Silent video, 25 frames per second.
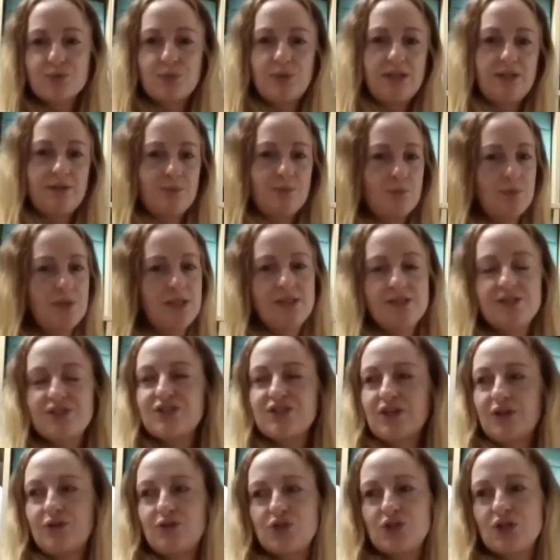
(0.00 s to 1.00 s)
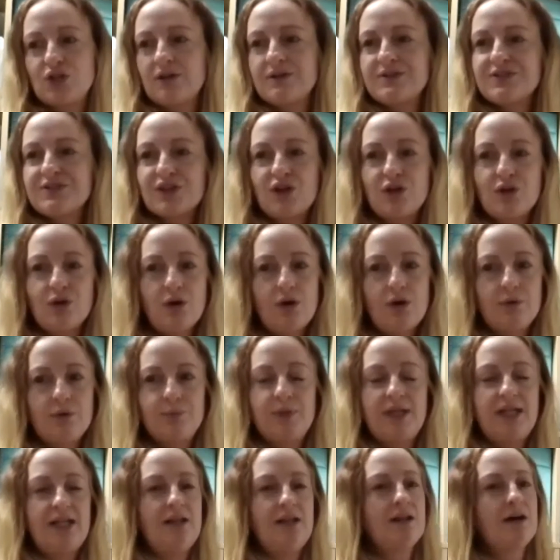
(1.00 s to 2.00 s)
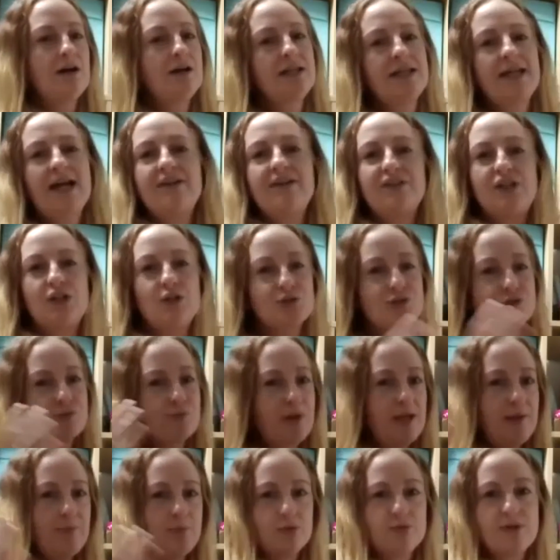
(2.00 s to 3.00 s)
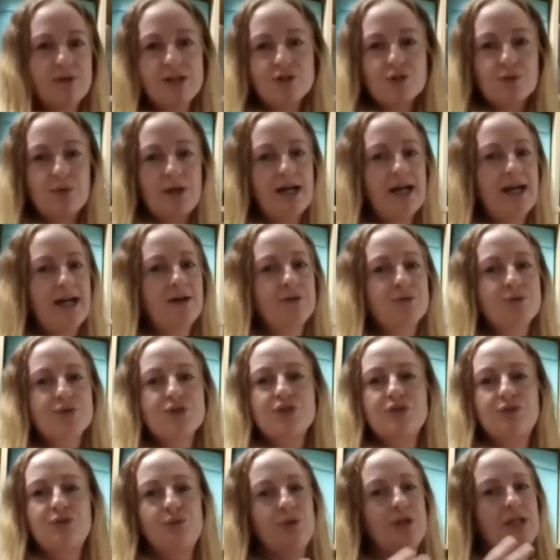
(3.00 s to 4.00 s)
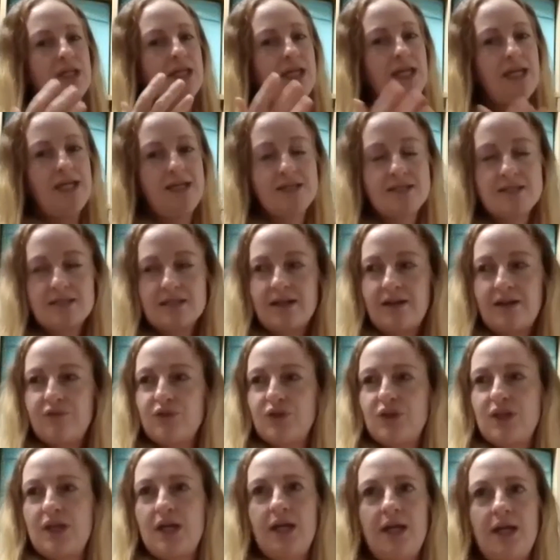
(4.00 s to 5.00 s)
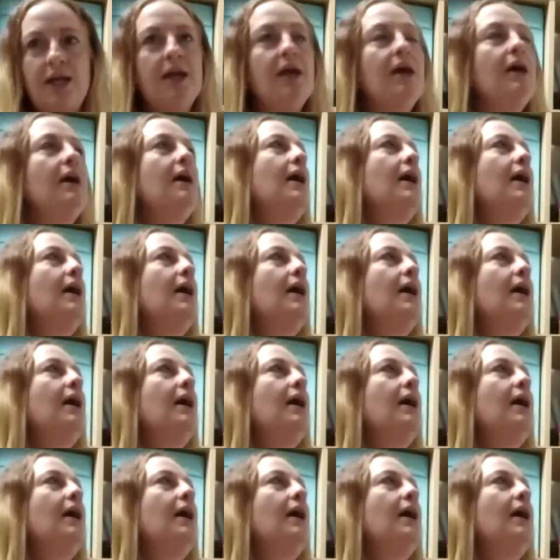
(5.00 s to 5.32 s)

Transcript: We socialise a lot and we like having lots of people around to our house and all the kids and everything.